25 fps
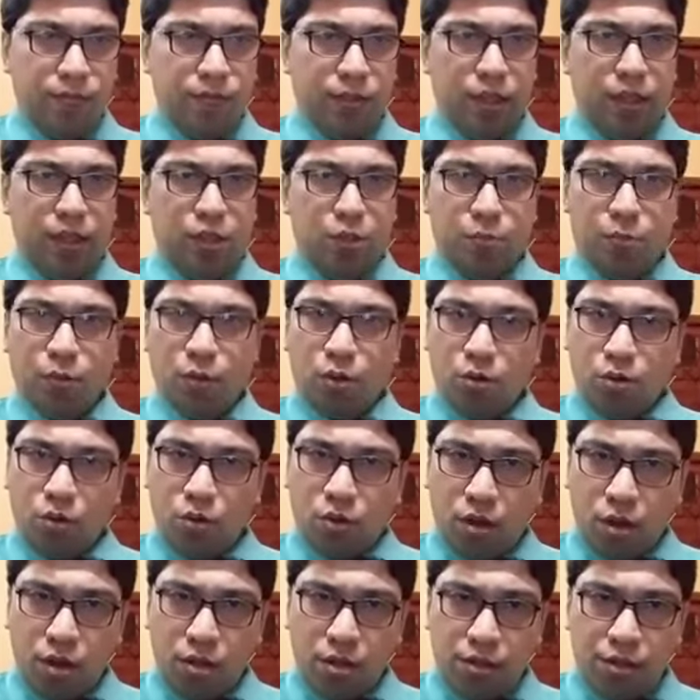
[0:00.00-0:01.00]
its
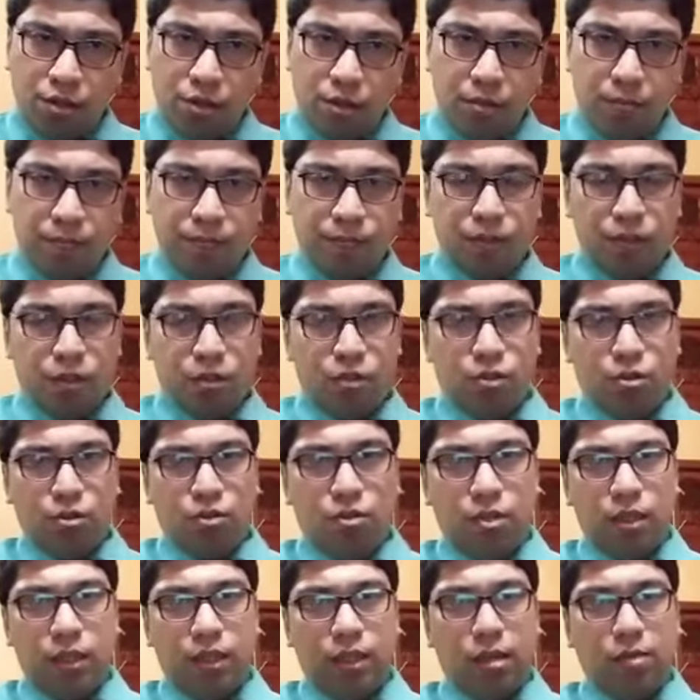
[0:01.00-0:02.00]
protocols.
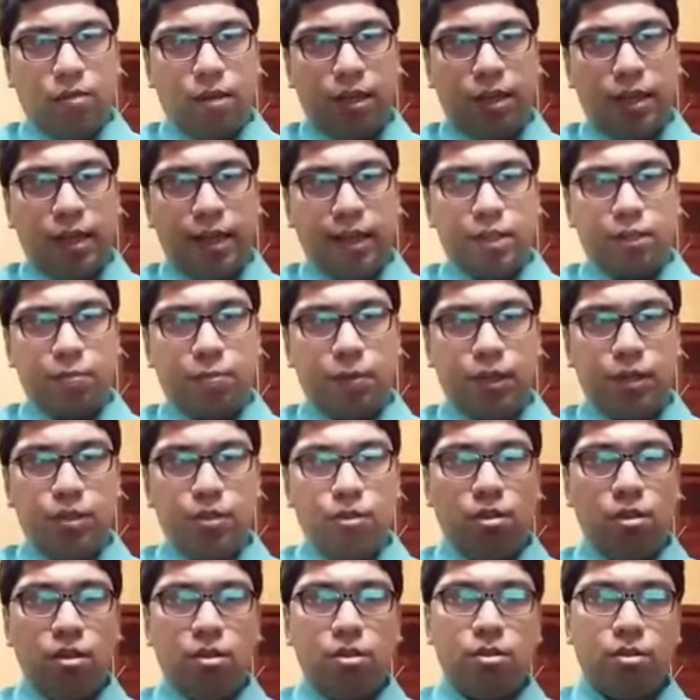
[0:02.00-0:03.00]
So in our next
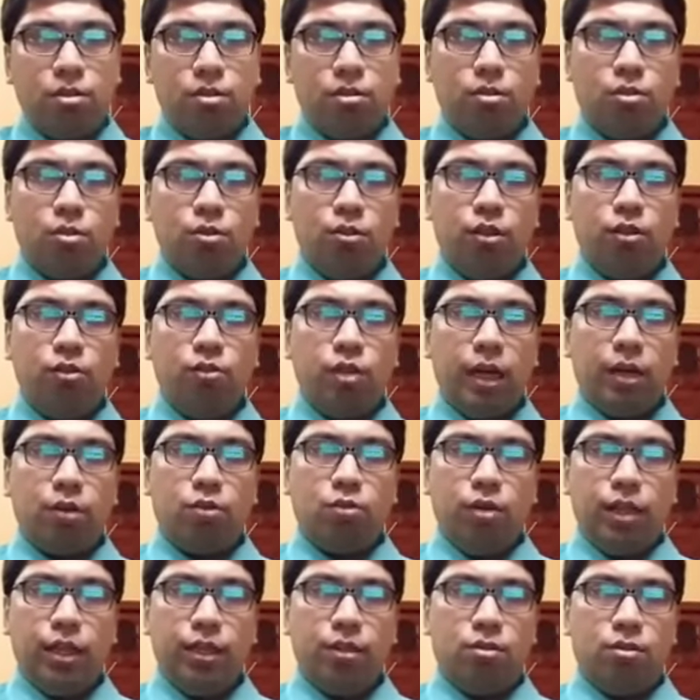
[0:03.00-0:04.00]
video we are
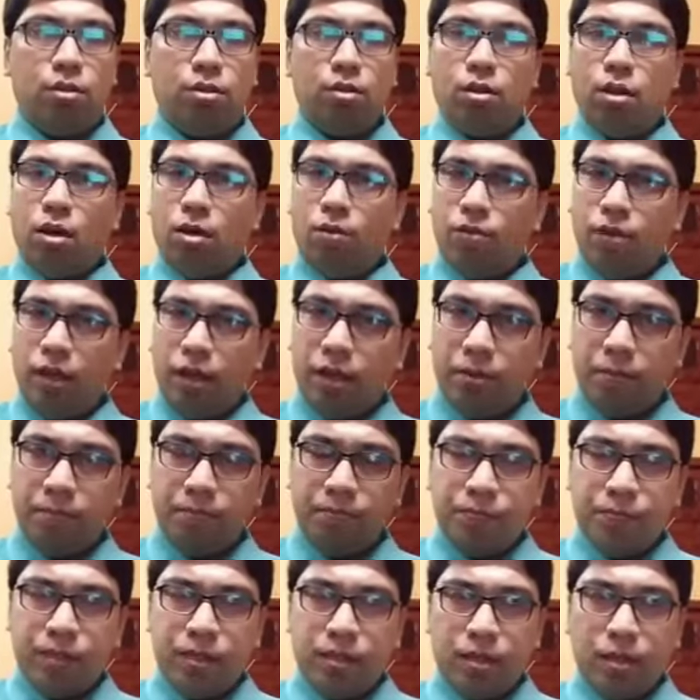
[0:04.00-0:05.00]
going to cover
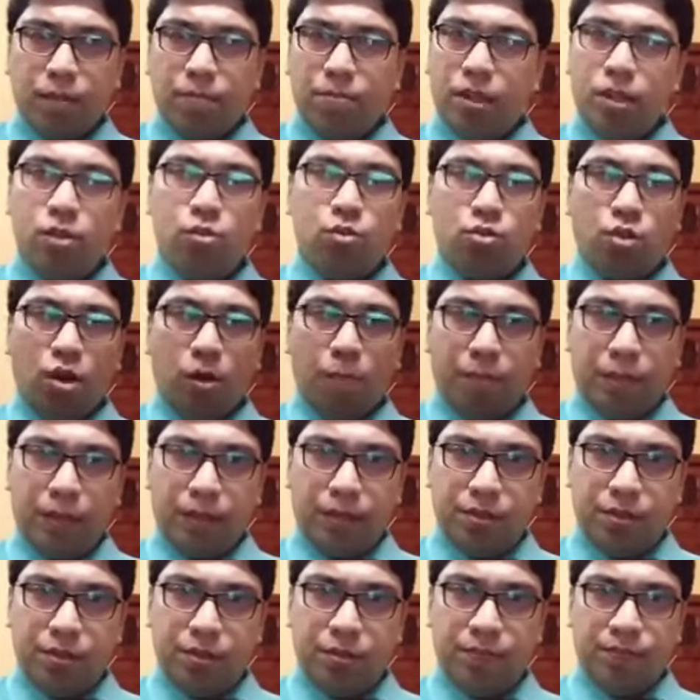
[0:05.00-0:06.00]
some new
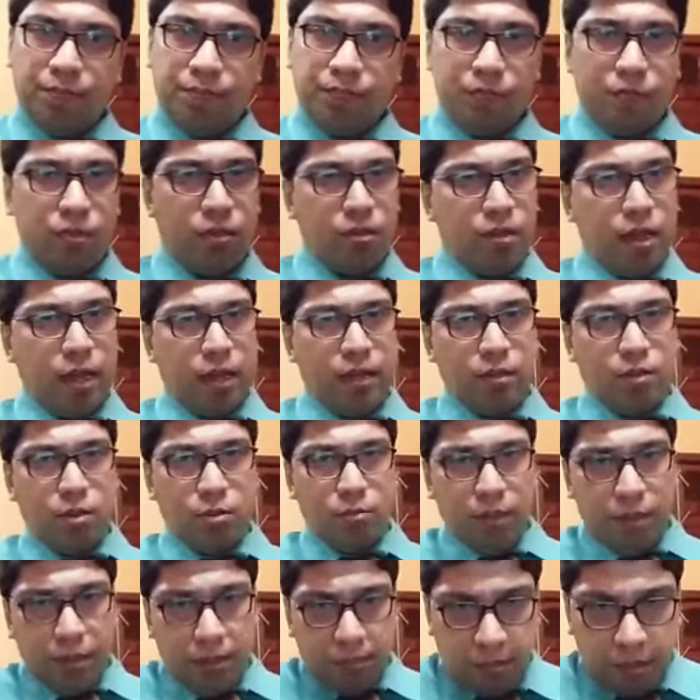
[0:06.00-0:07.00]
topics. Thank you
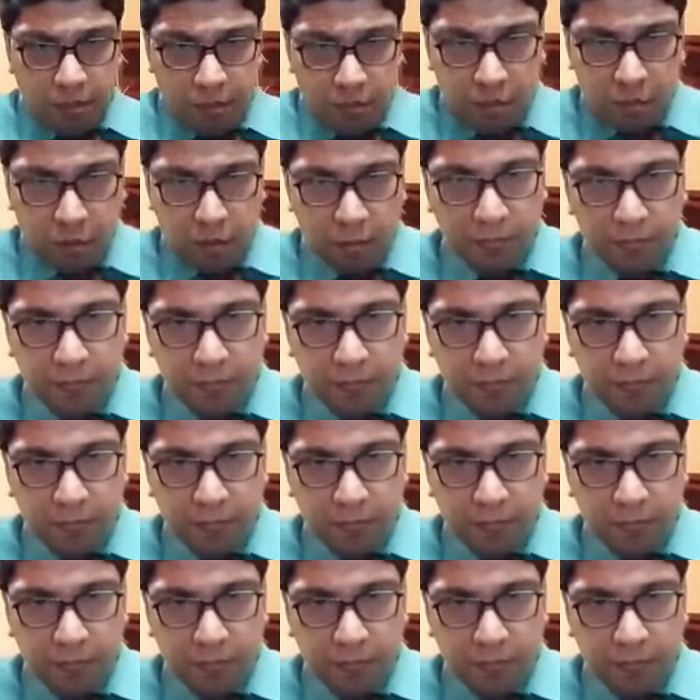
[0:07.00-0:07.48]
very much.